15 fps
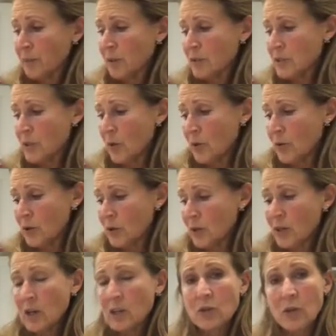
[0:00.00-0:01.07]
So you
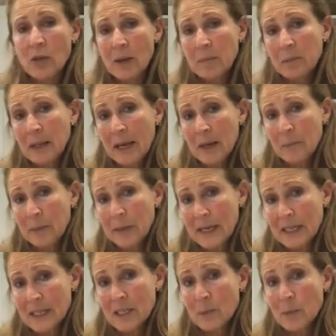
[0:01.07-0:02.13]
can also get
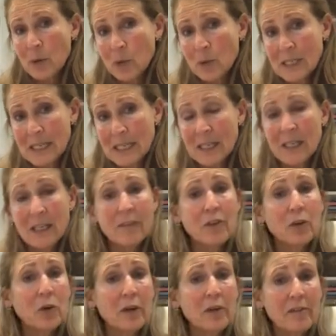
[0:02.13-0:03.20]
plant-based protein if
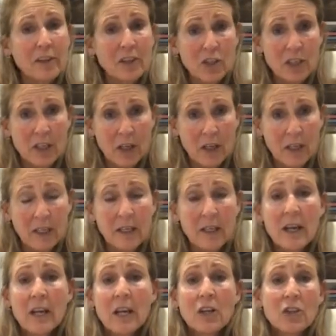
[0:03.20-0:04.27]
you're a vegetarian.
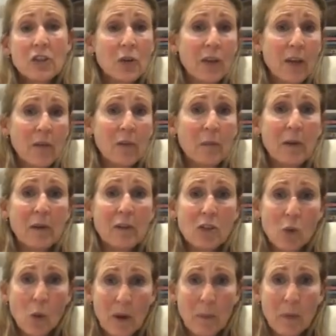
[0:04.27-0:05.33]
So that would be
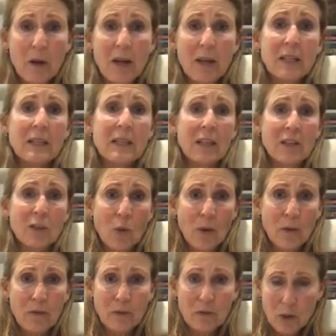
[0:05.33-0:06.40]
soy products like
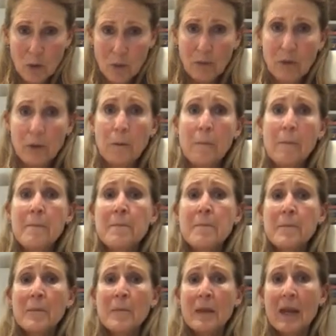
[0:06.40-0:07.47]
tofu
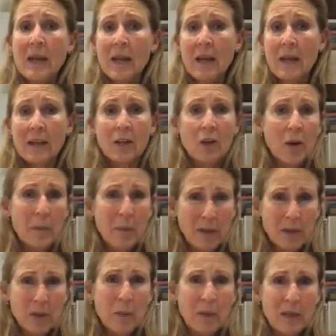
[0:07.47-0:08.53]
and
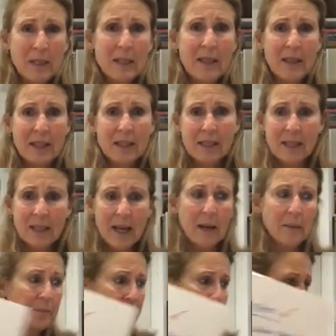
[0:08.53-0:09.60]
garbanzo beans and things like that.
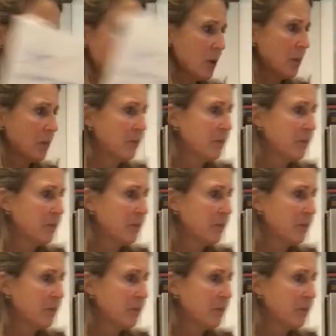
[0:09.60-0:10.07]
So